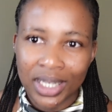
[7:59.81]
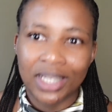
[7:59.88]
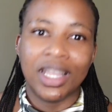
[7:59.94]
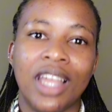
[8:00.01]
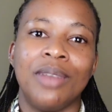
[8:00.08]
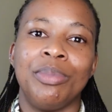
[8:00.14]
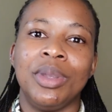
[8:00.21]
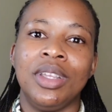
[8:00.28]
It
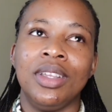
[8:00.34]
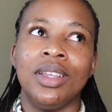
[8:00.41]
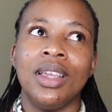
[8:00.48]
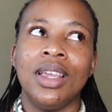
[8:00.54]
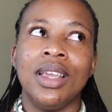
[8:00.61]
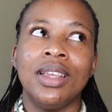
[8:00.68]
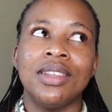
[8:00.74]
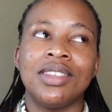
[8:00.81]
be
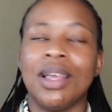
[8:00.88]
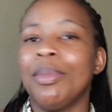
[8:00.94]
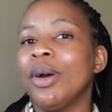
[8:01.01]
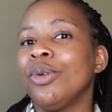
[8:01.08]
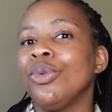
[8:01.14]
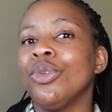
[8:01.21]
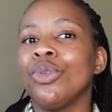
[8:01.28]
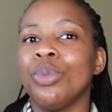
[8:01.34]

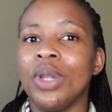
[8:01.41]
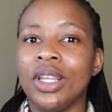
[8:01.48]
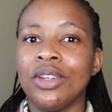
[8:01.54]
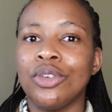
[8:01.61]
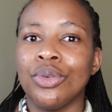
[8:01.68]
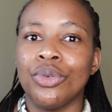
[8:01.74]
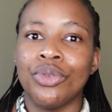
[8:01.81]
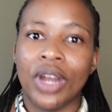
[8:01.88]
someone who's willing
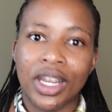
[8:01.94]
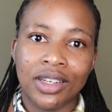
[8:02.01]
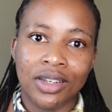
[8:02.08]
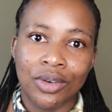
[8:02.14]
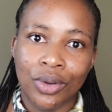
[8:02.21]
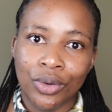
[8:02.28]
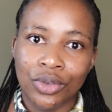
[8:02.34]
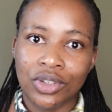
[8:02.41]
to write
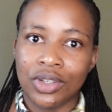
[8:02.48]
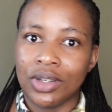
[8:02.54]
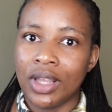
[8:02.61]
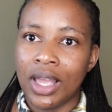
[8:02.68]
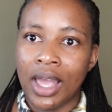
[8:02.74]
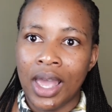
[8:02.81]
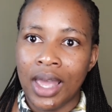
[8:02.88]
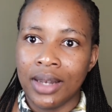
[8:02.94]
a note
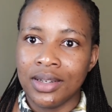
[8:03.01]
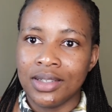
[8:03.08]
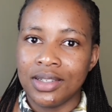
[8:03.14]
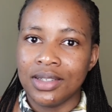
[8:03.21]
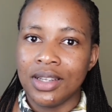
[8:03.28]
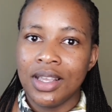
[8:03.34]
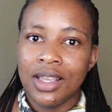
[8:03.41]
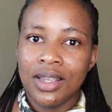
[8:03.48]
and
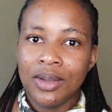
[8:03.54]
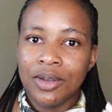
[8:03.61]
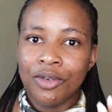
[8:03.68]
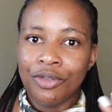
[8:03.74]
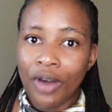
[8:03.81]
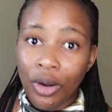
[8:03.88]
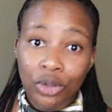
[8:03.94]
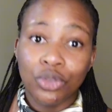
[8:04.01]

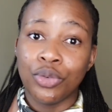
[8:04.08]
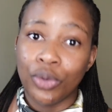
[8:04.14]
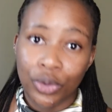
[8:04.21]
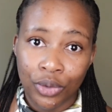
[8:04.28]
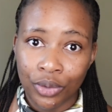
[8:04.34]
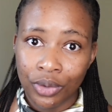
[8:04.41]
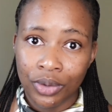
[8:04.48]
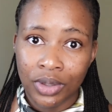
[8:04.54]
vouch for
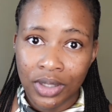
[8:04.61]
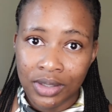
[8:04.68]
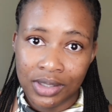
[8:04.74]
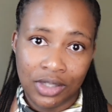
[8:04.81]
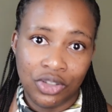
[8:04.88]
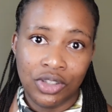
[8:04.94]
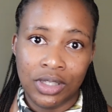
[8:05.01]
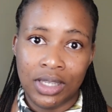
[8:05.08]
you,
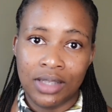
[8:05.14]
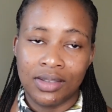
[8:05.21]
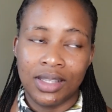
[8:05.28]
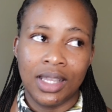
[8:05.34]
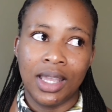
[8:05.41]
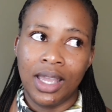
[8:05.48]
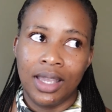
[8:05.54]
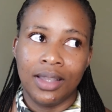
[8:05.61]
essentially, and
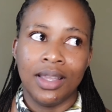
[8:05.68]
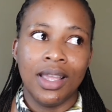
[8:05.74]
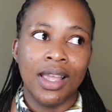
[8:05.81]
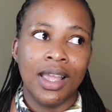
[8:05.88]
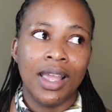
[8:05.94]
say, hey,